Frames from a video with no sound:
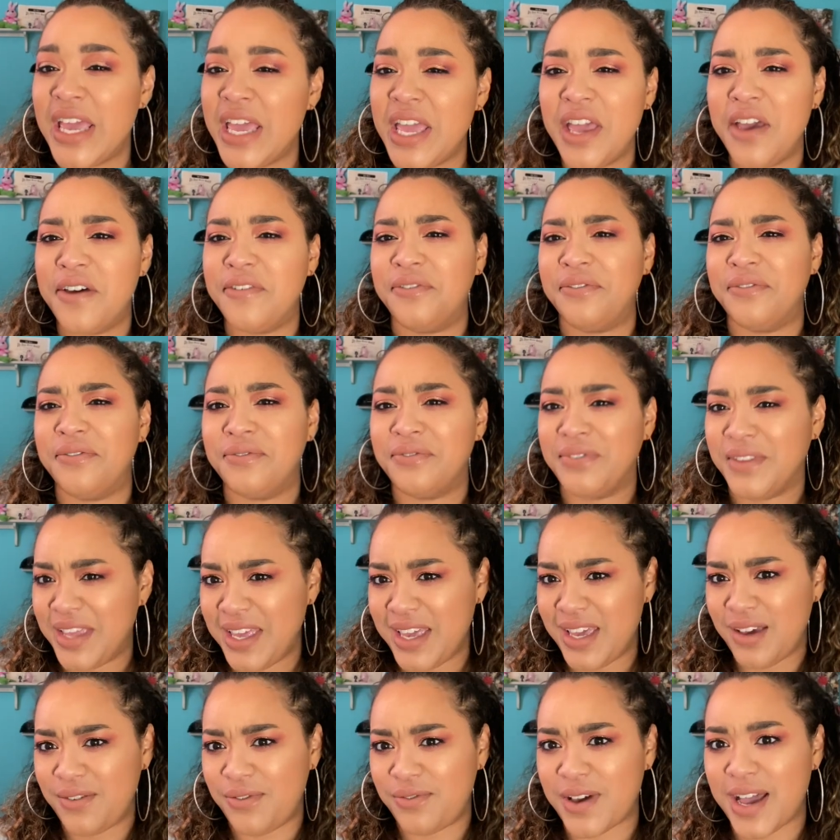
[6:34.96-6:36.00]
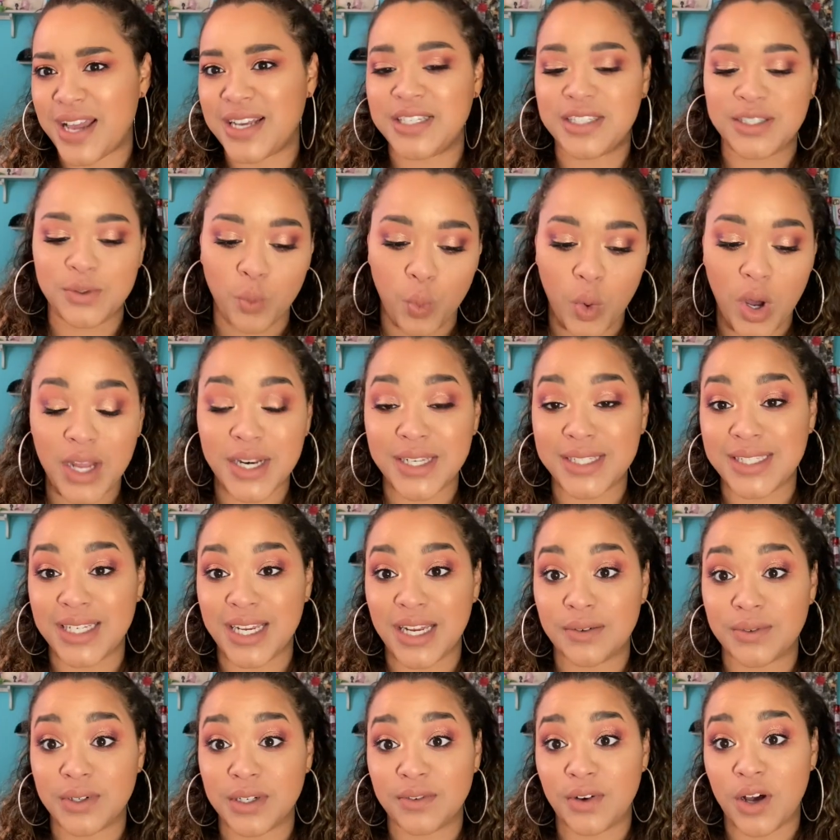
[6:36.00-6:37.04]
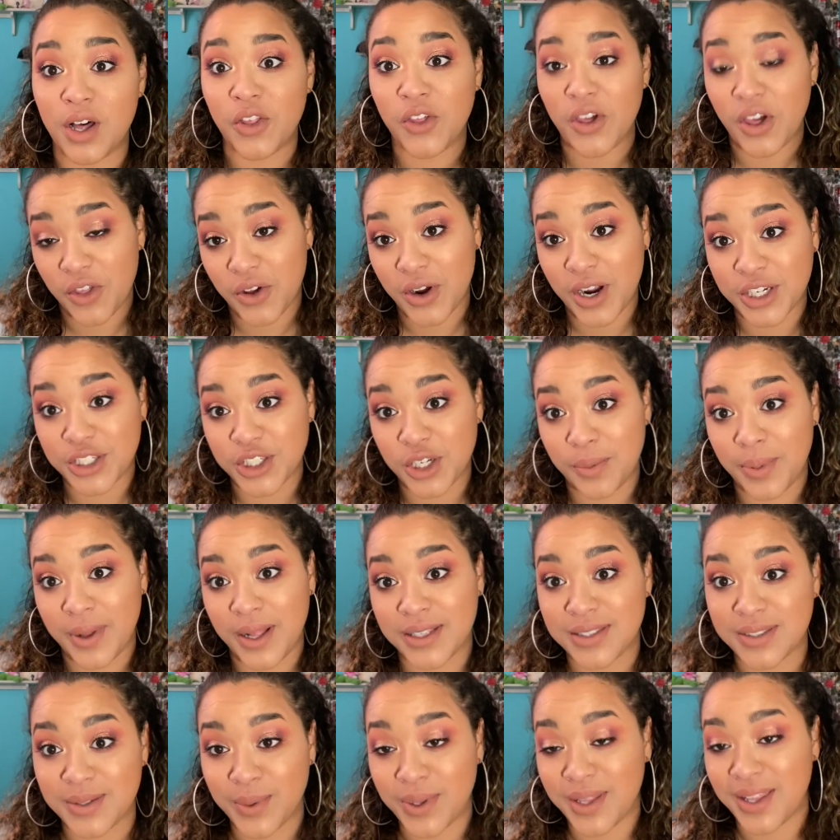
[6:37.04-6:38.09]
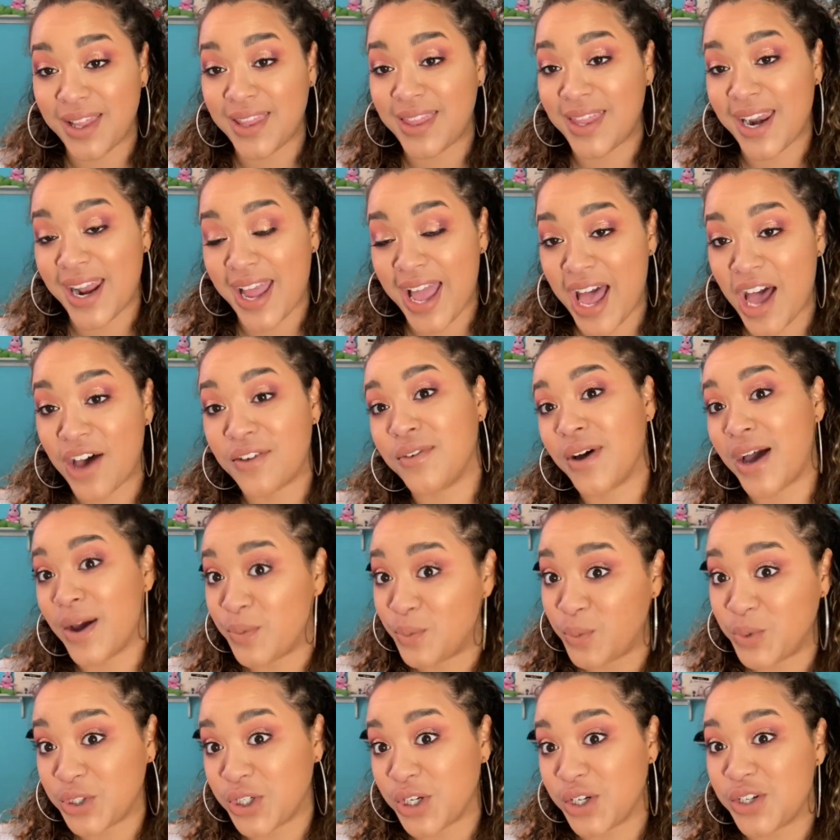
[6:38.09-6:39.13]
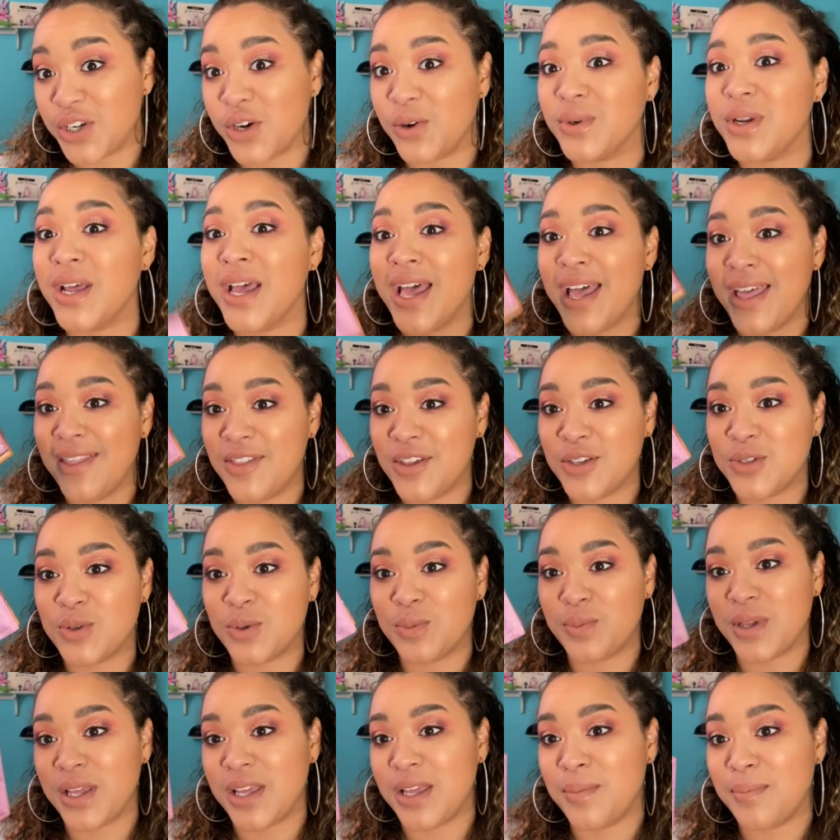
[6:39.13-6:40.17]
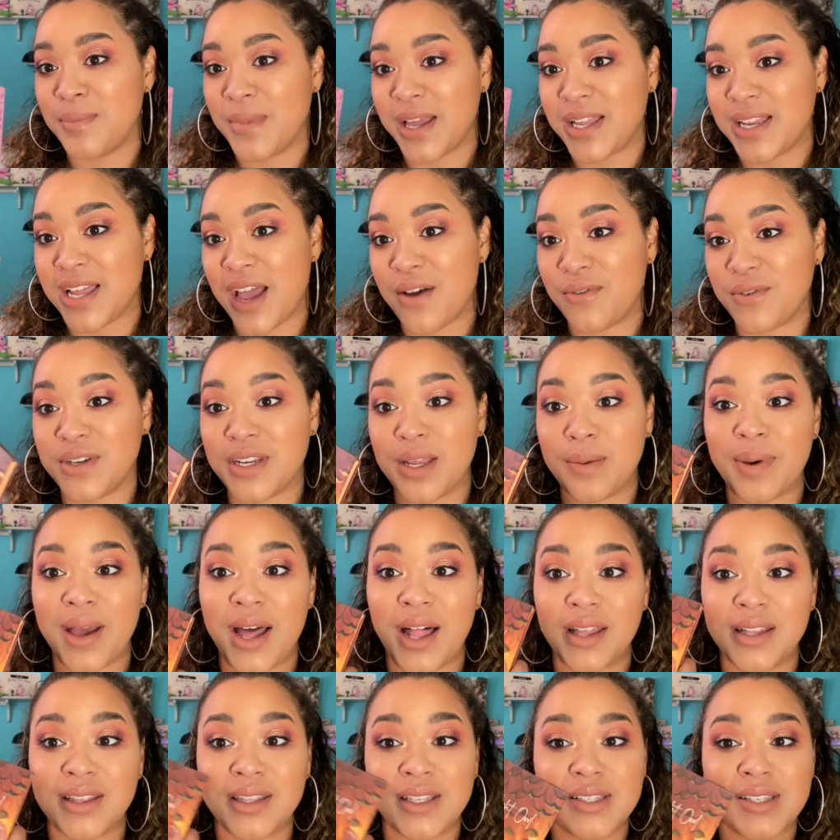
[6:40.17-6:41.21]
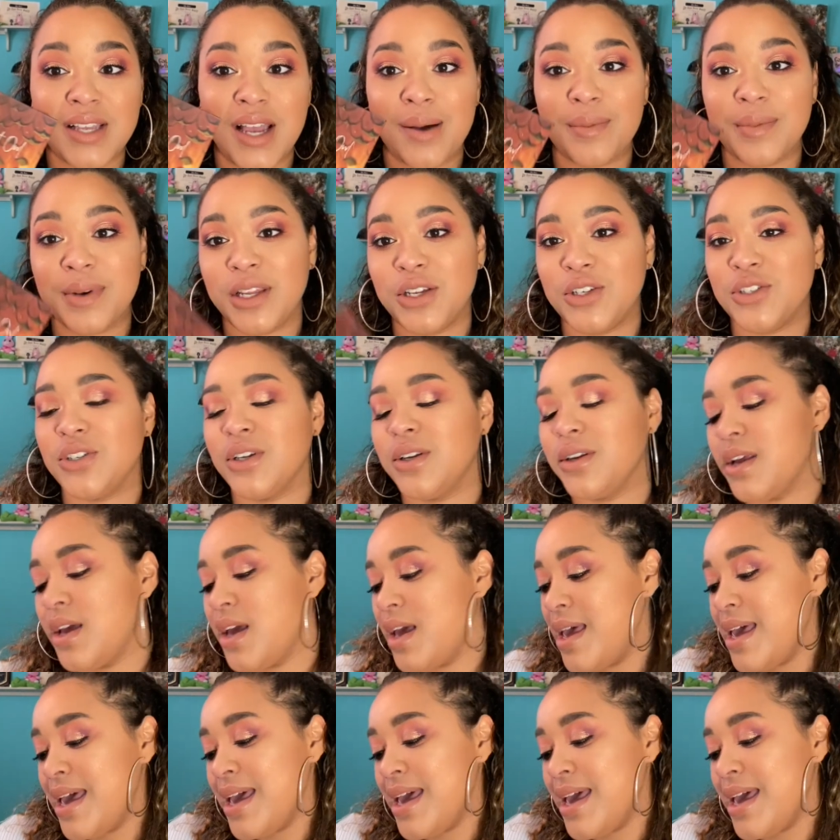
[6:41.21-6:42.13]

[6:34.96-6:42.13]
if I wanted to get rid of all the other eyeshadow palettes that I have, which I don't, this would be my everyday palette, this combination.